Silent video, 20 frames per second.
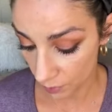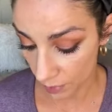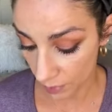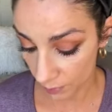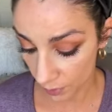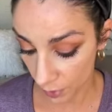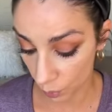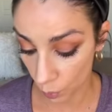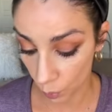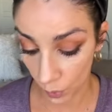
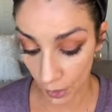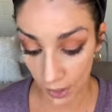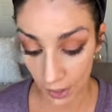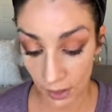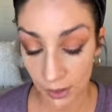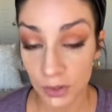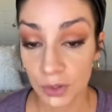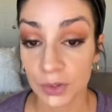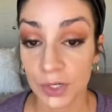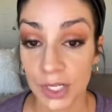So a good
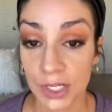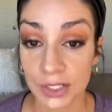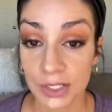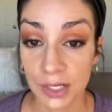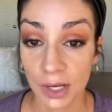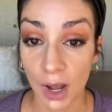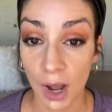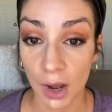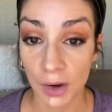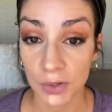way
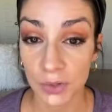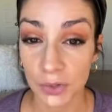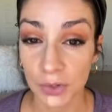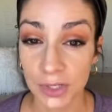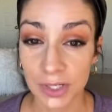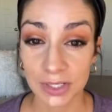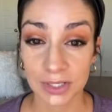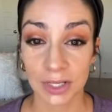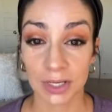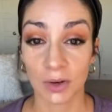to
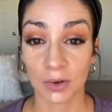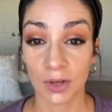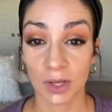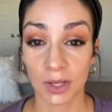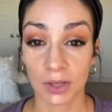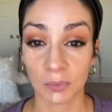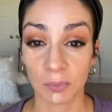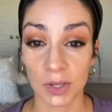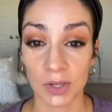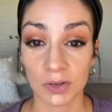remember
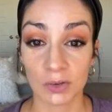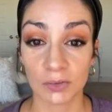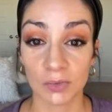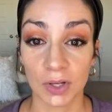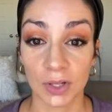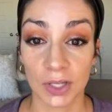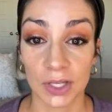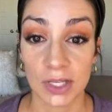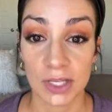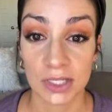where you
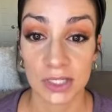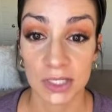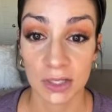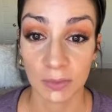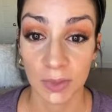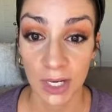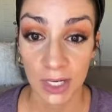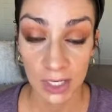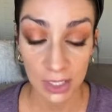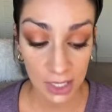need to
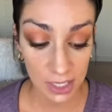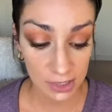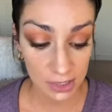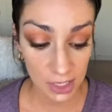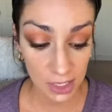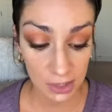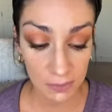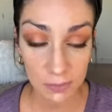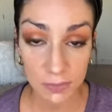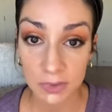contour, because I
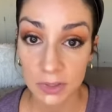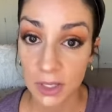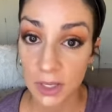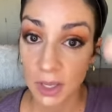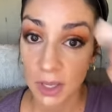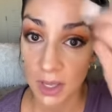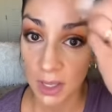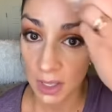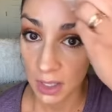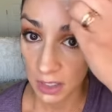know it can be
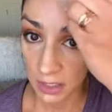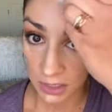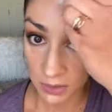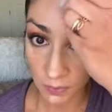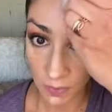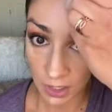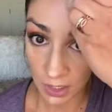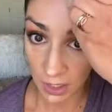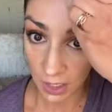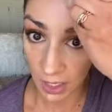really
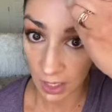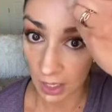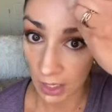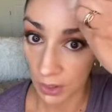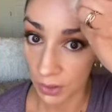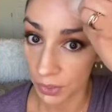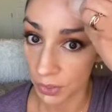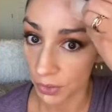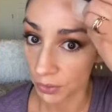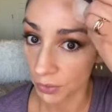intimidating
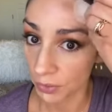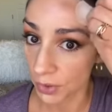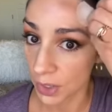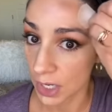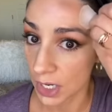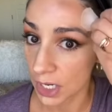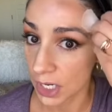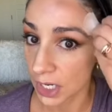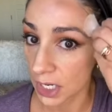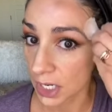at
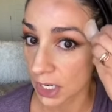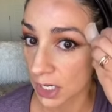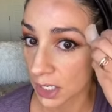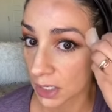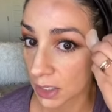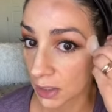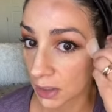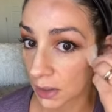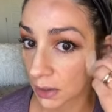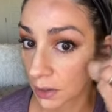times,
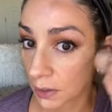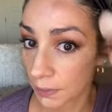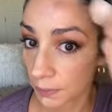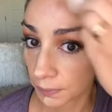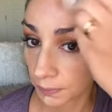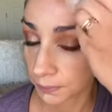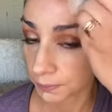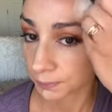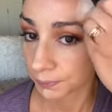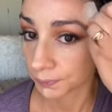is make
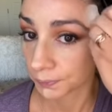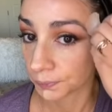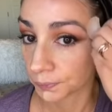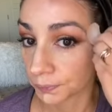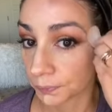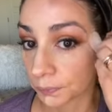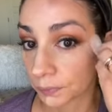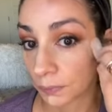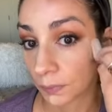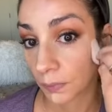a
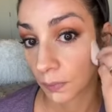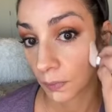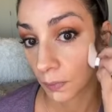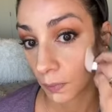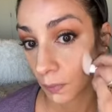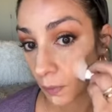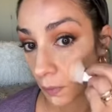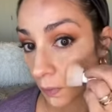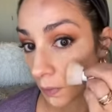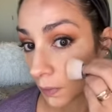
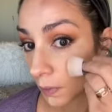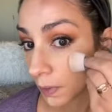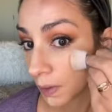3